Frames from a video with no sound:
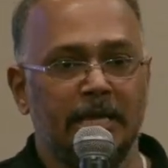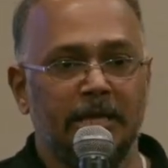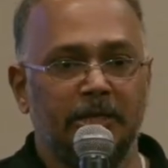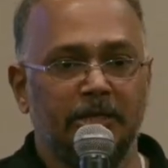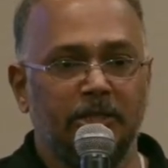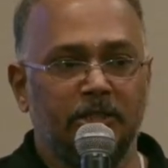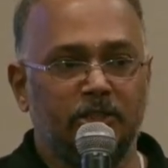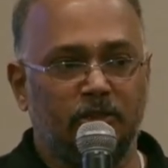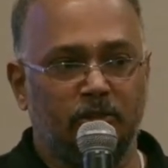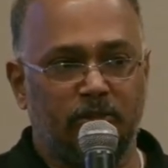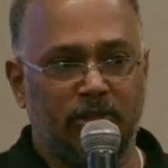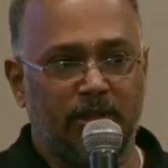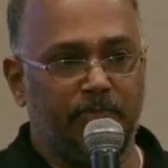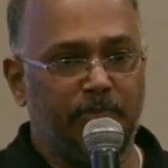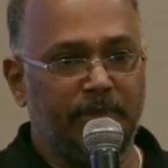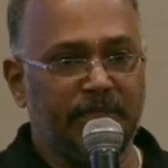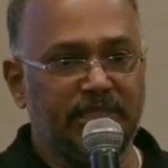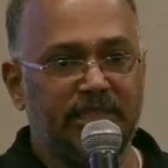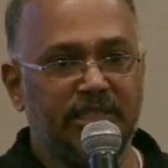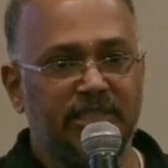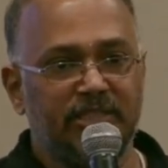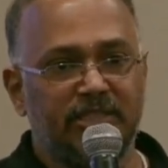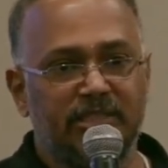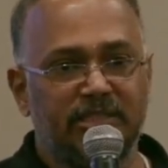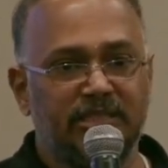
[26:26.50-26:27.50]
So the
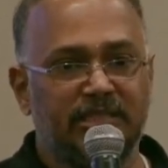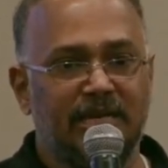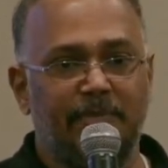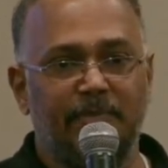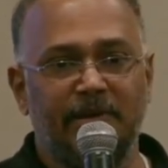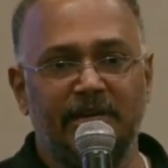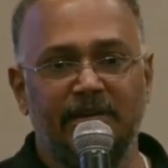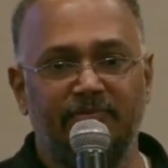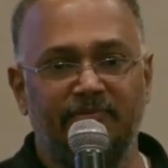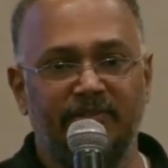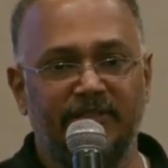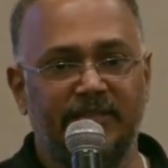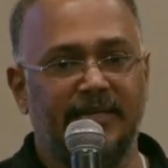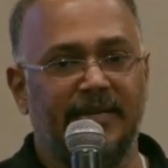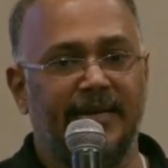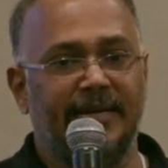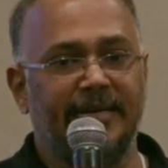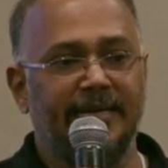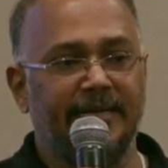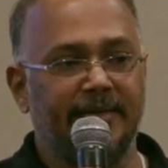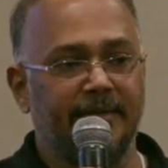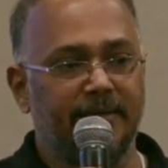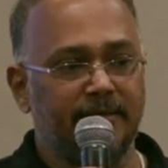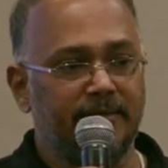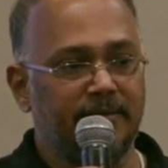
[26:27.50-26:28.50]
business is coming up with an
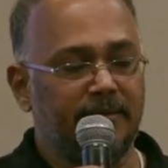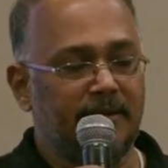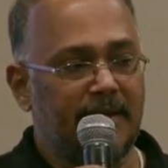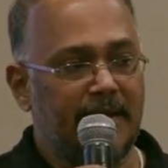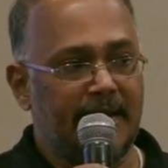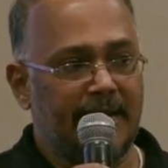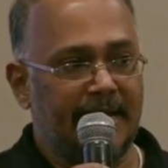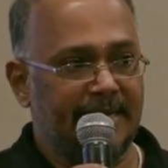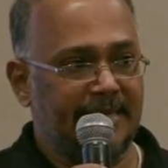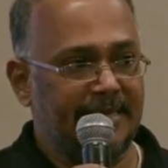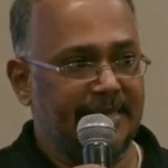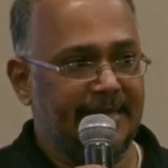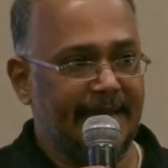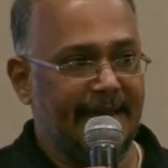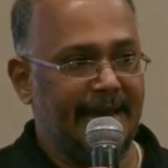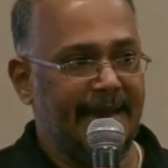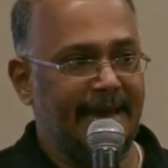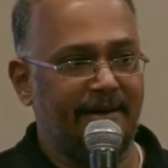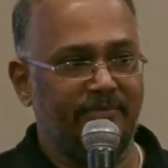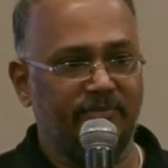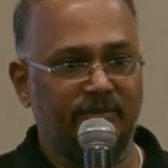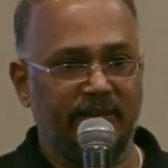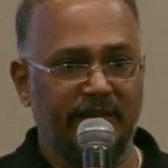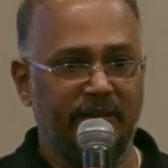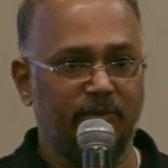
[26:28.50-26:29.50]
idea, and they
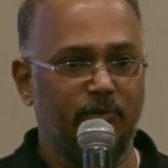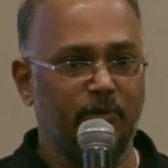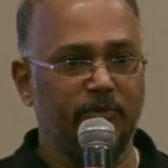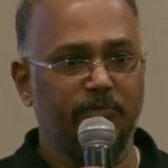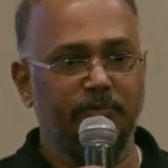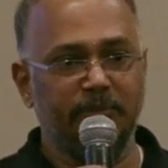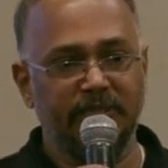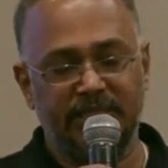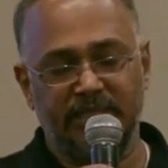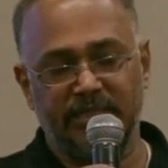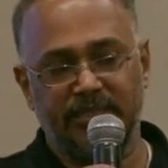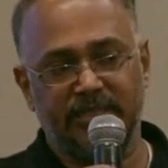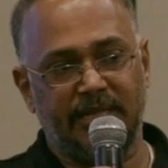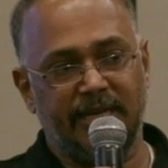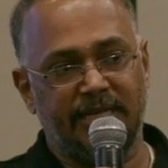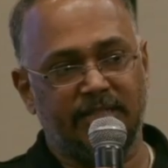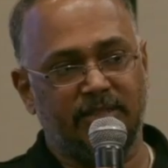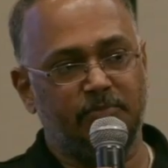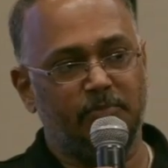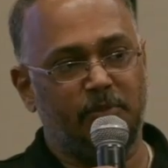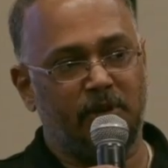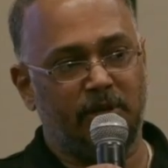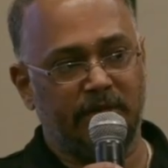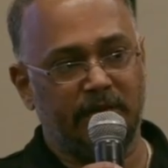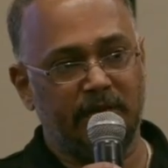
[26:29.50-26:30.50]
have their own business
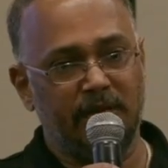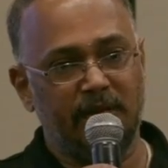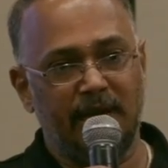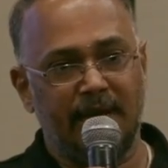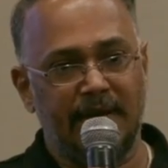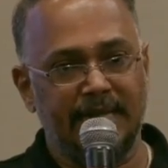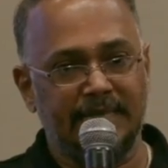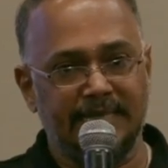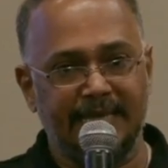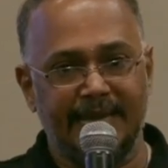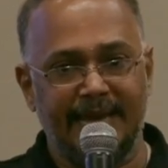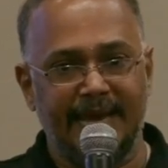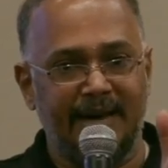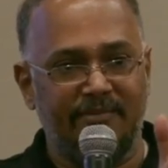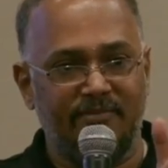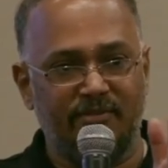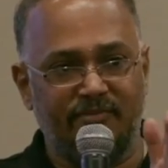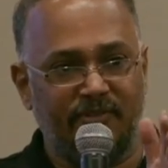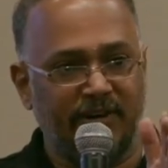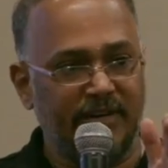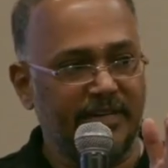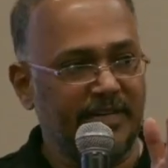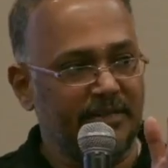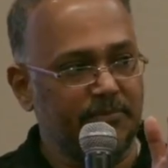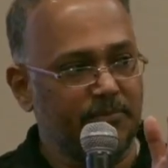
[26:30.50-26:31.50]
case model, and they have a
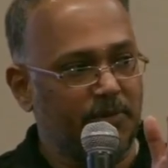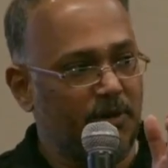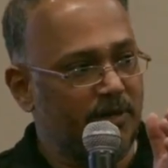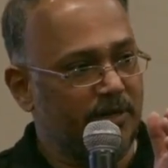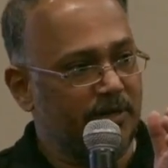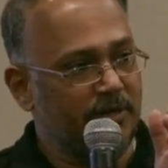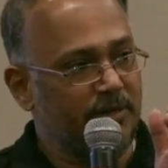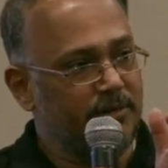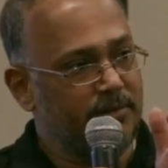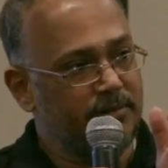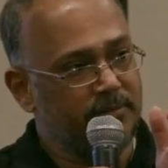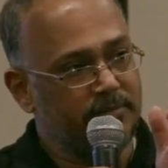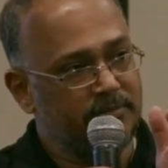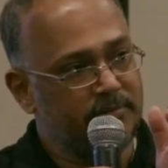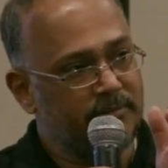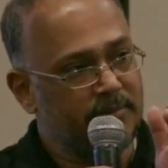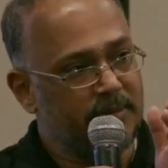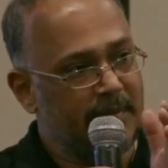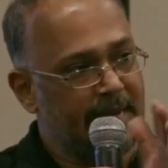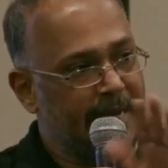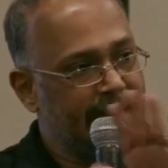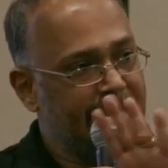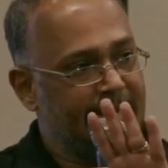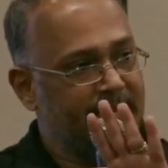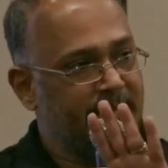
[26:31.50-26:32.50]
funding model,
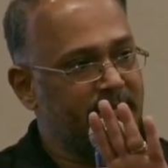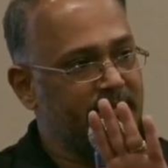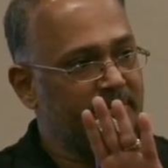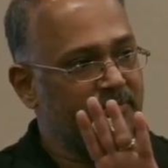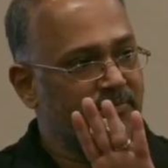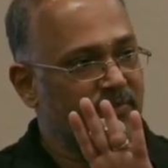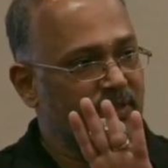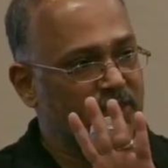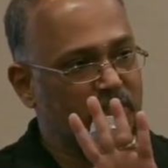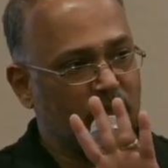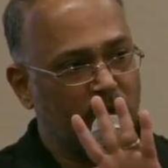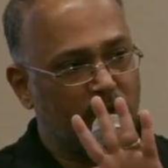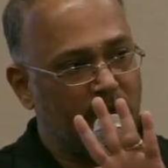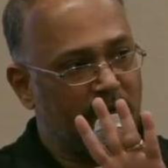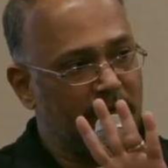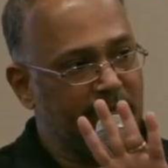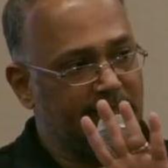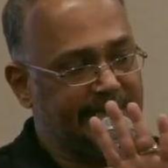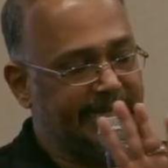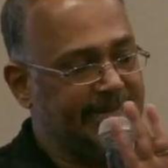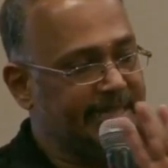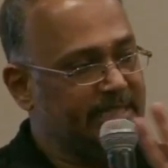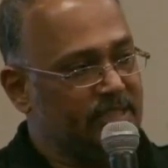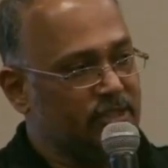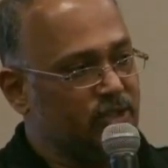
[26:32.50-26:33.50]
and which all
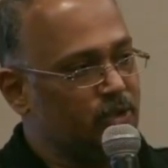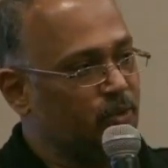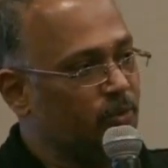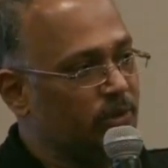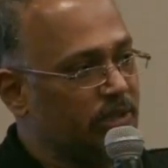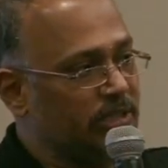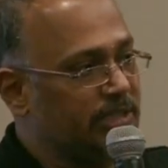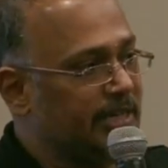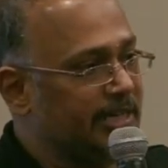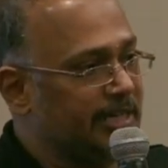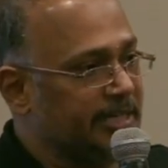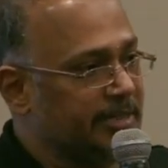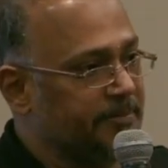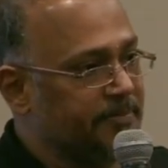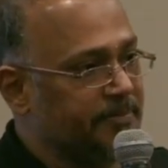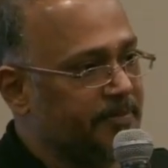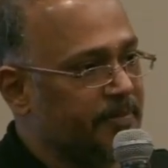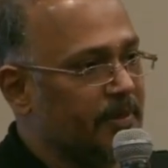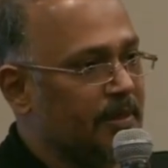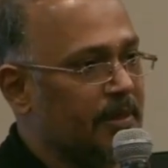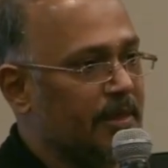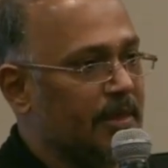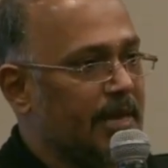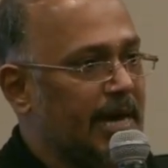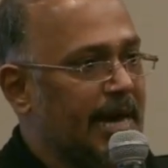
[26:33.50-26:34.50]
takes its own time.
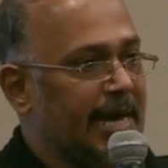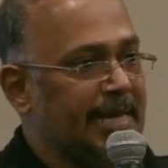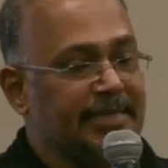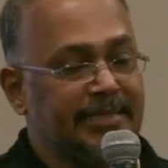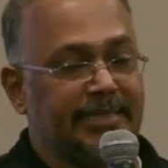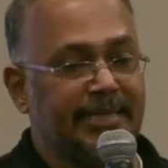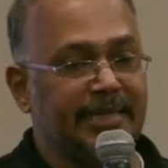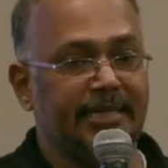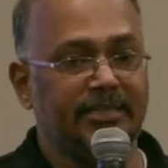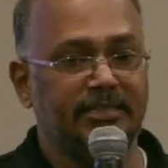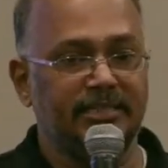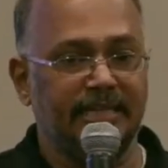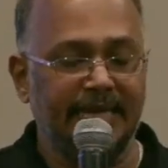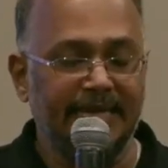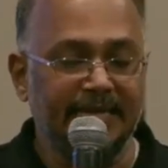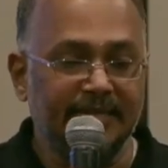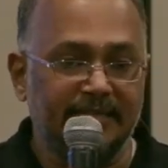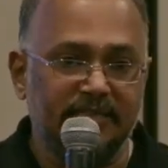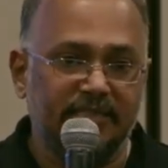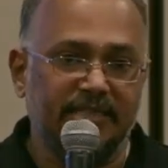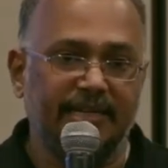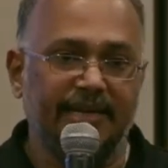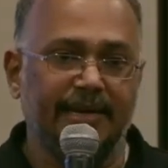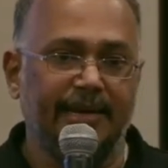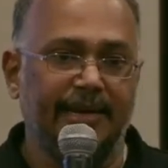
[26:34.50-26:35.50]
And there is,
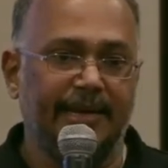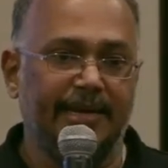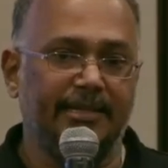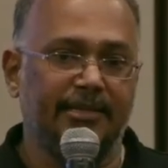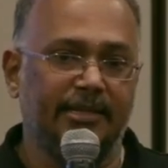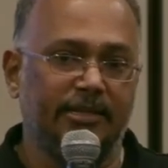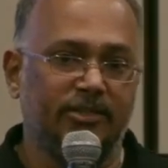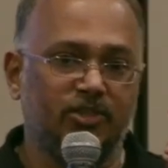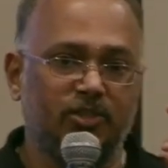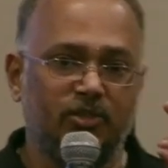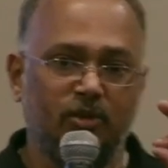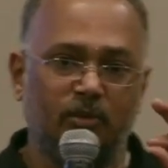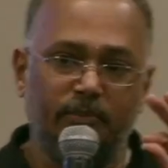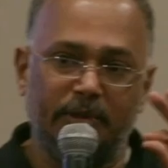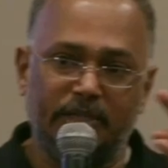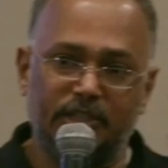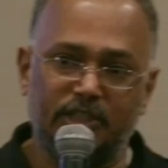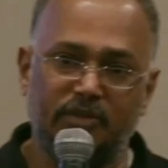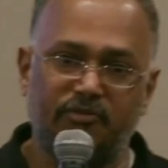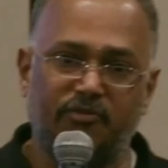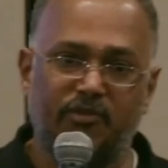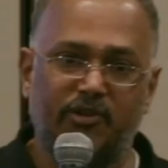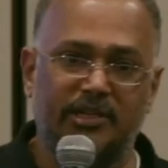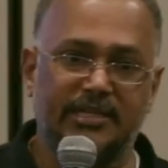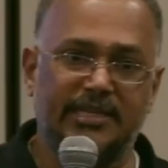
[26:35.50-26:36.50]
interestingly, there is no
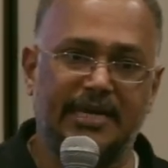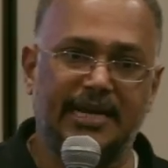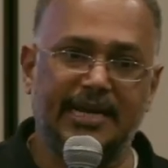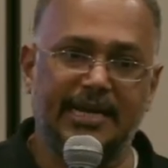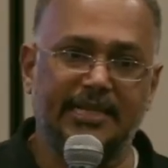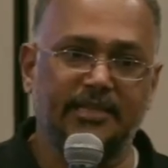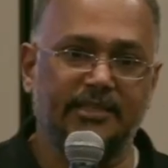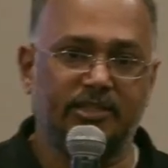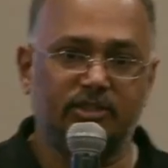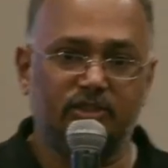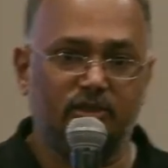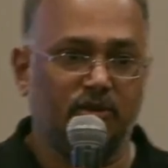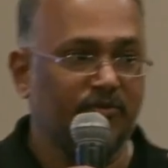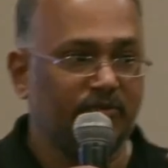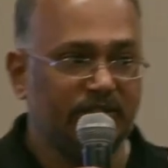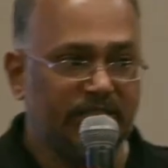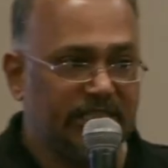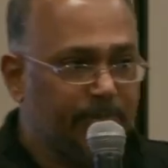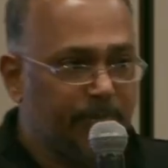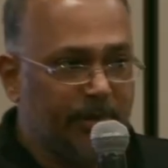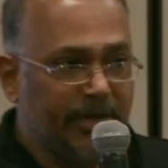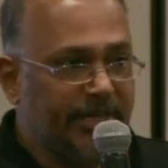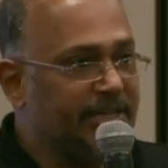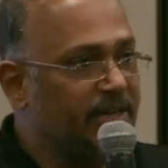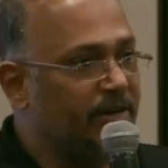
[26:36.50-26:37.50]
measure for that, and there is no
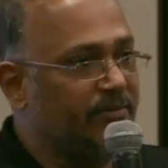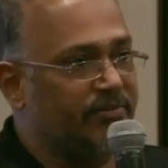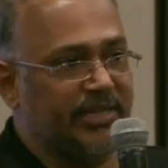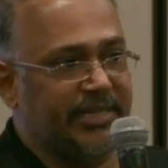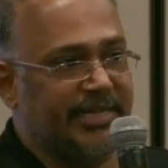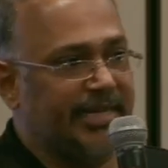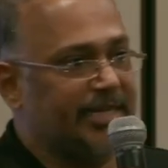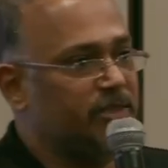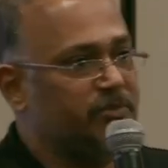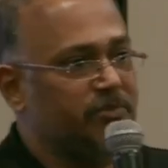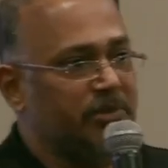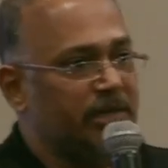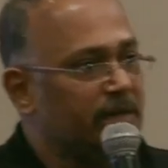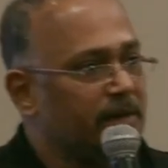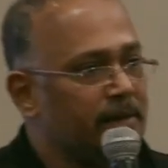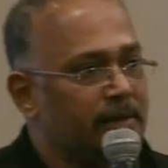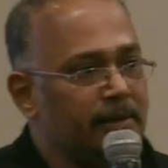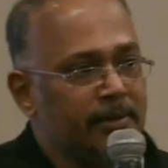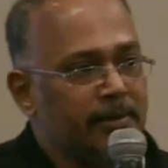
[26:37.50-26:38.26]
visibility of that as well,